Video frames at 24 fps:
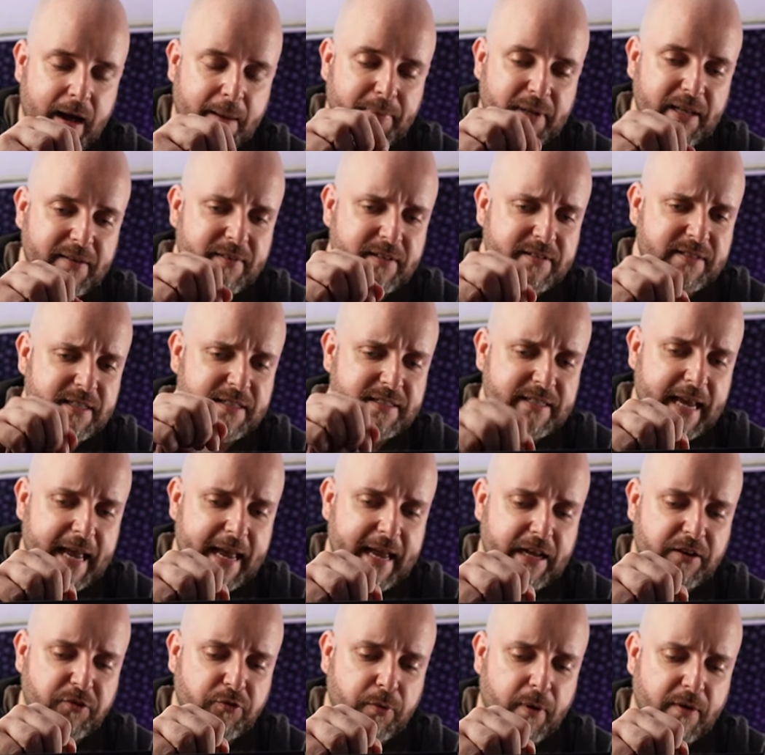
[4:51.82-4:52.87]
I believe this is
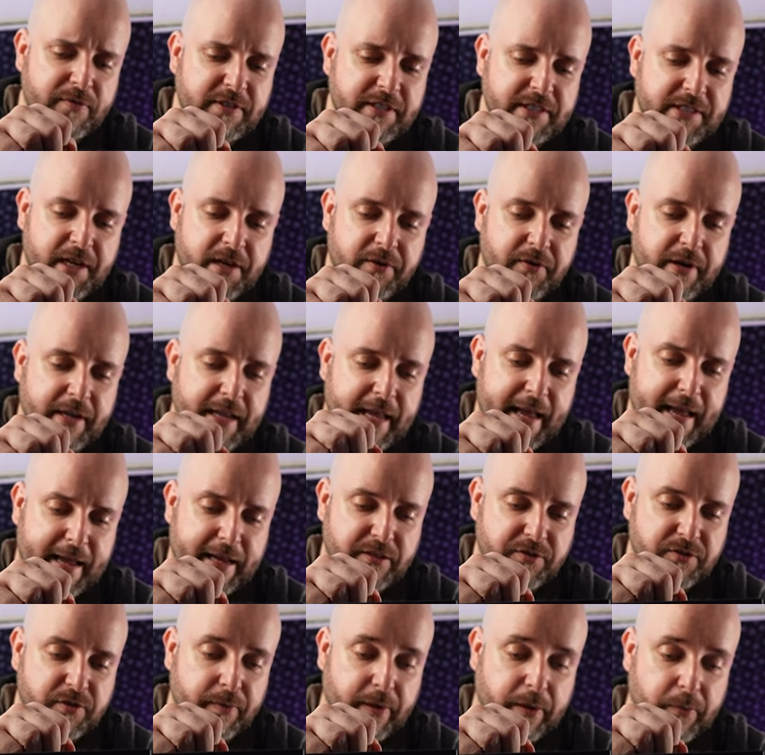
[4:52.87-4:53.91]
a
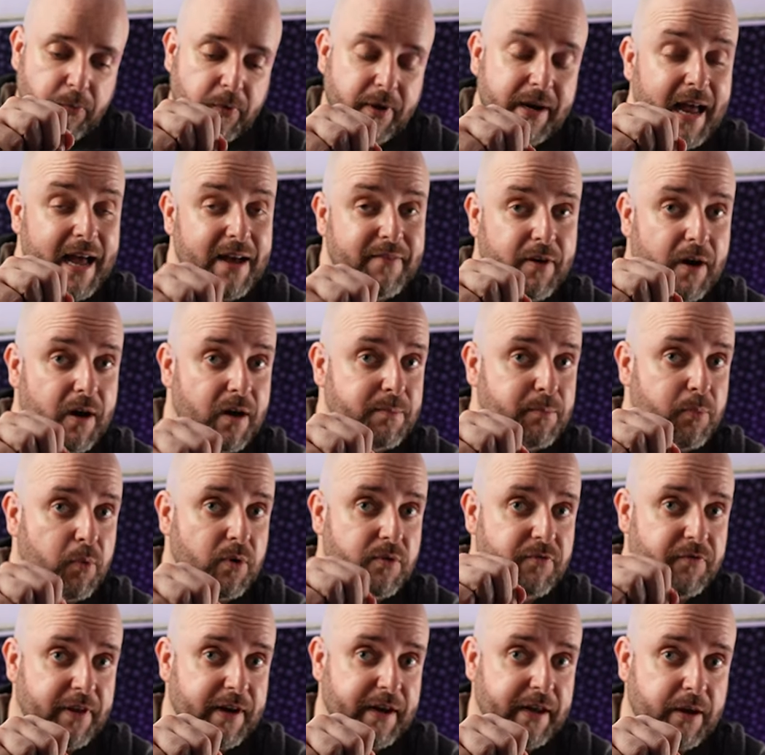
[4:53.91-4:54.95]
12600K, so we would have
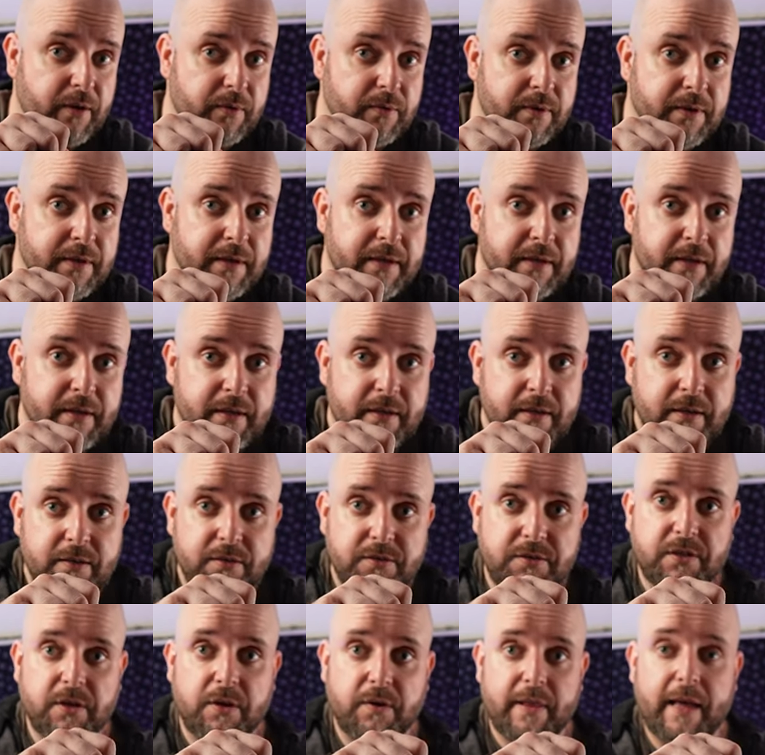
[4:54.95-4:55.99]
onboard video.
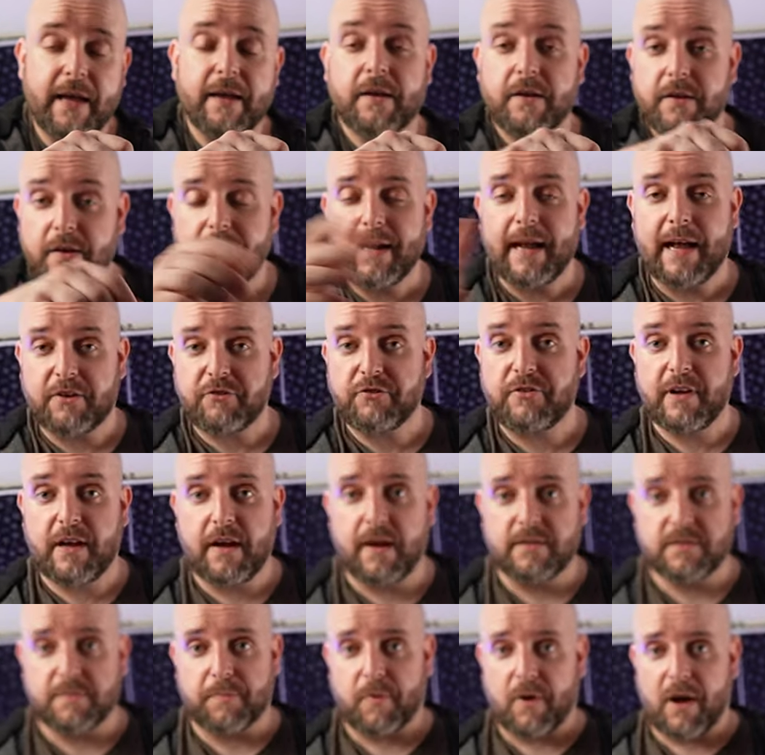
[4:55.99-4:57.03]
So that could actually
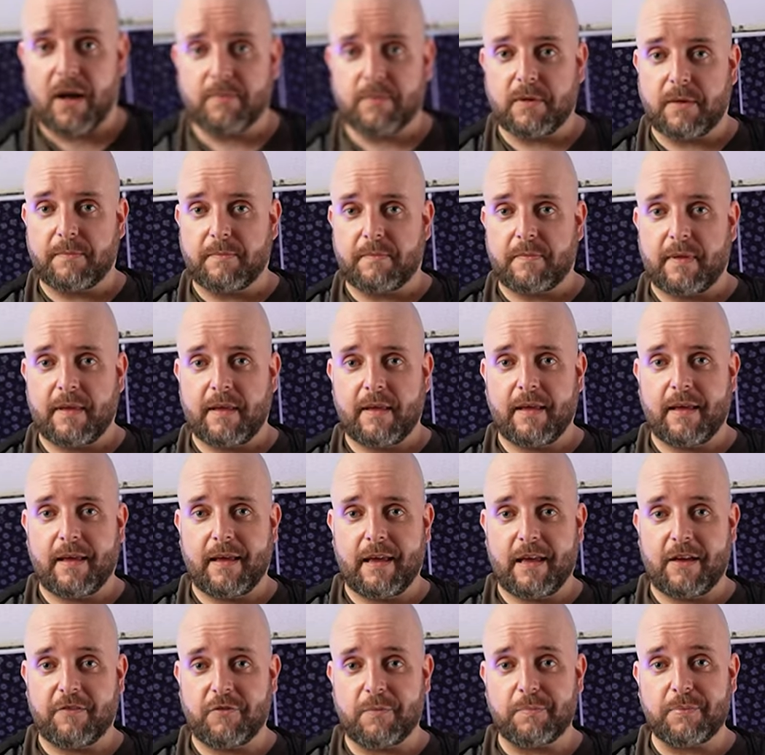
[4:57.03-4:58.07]
cause a problem
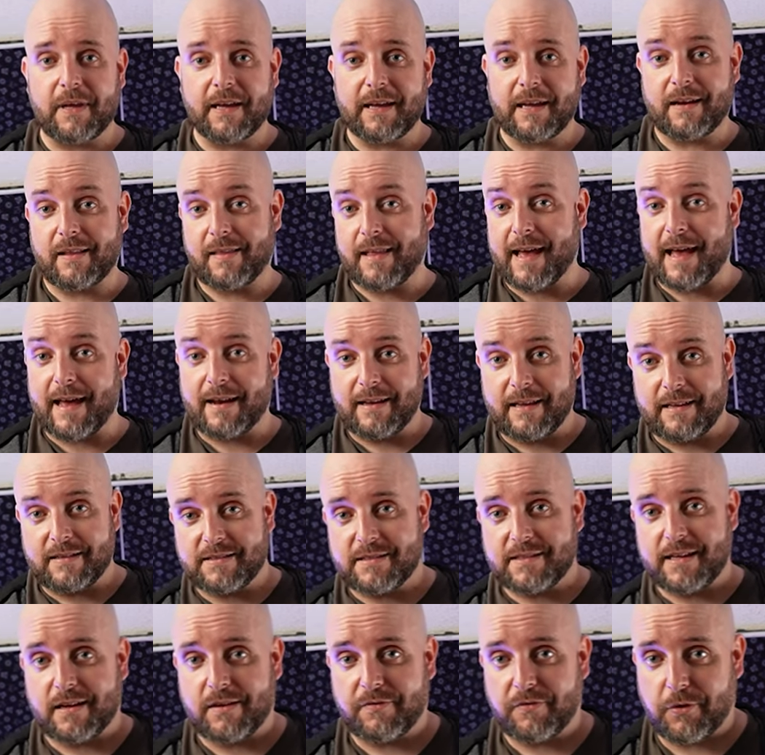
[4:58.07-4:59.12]
if you plug into that
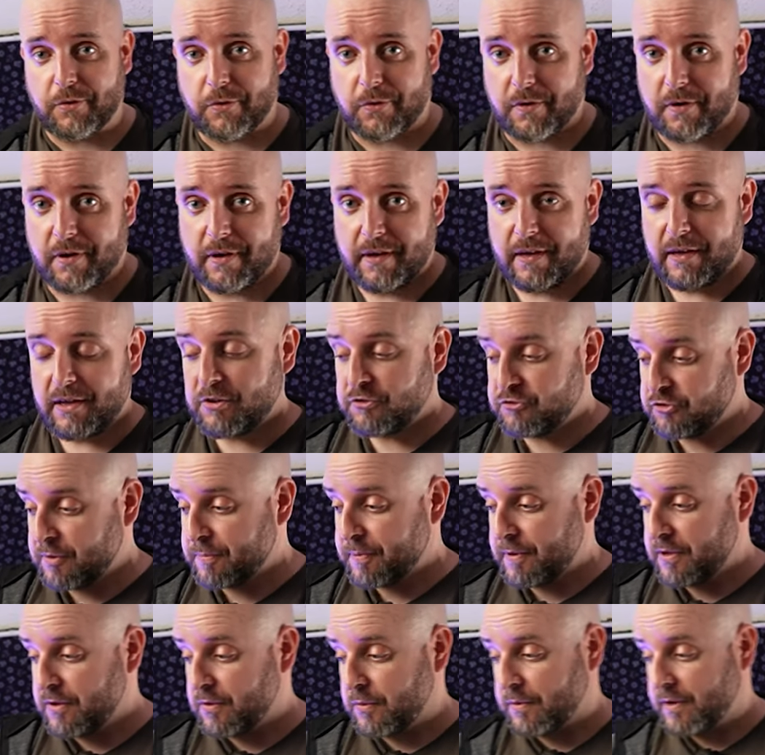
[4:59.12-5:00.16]
instead of your
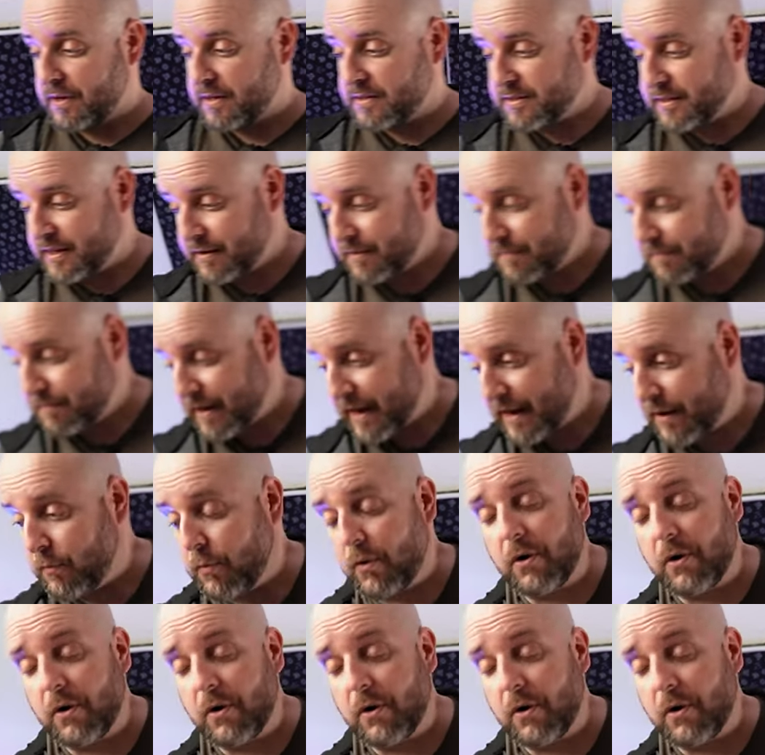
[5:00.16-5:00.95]
GPU, because it might